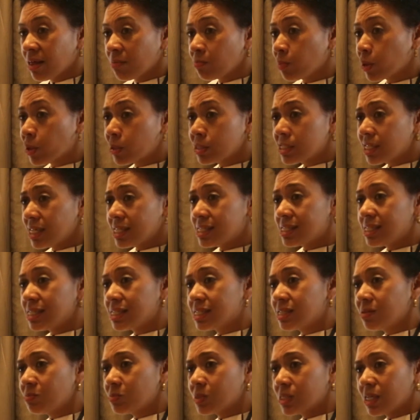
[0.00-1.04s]
because their
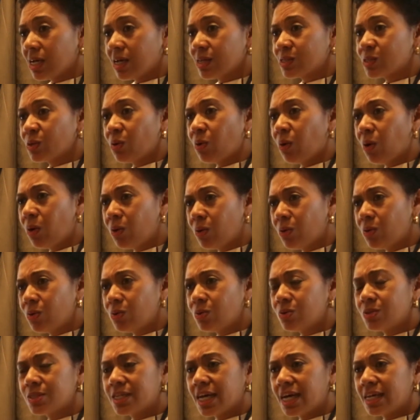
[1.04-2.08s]
systems are so
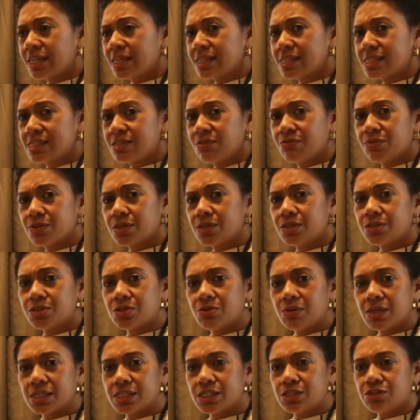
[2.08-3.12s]
old and it's difficult
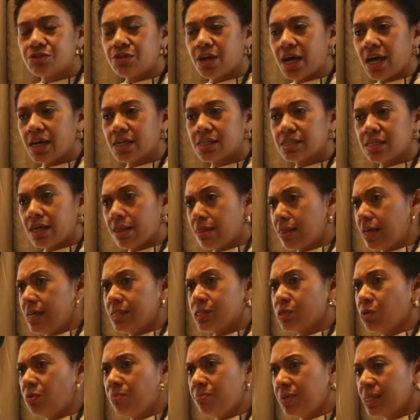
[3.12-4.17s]
to extract, and they're
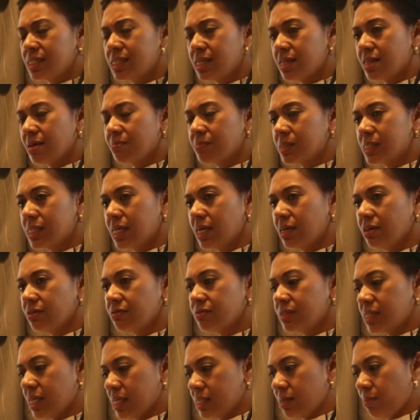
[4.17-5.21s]
so busy
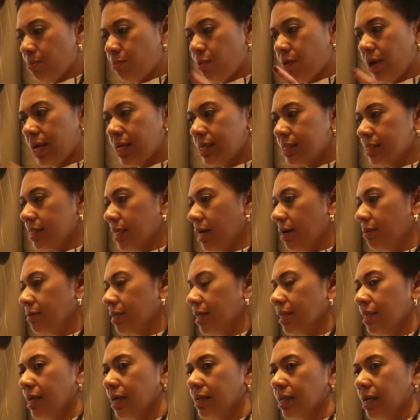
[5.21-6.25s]
themselves, there's a
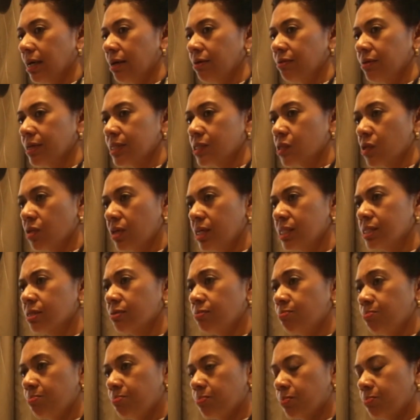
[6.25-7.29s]
breakdown in that area. So there's
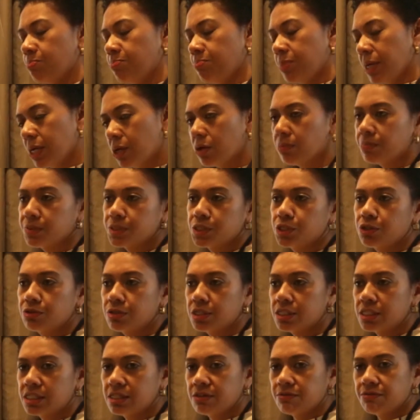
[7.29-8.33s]
a big
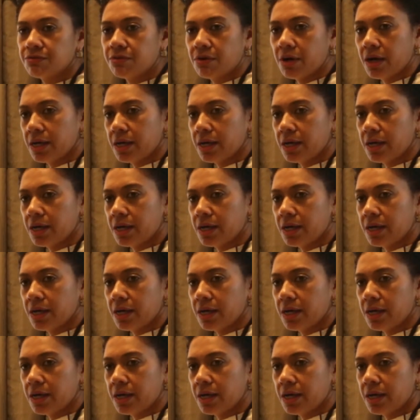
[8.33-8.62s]
opportunity for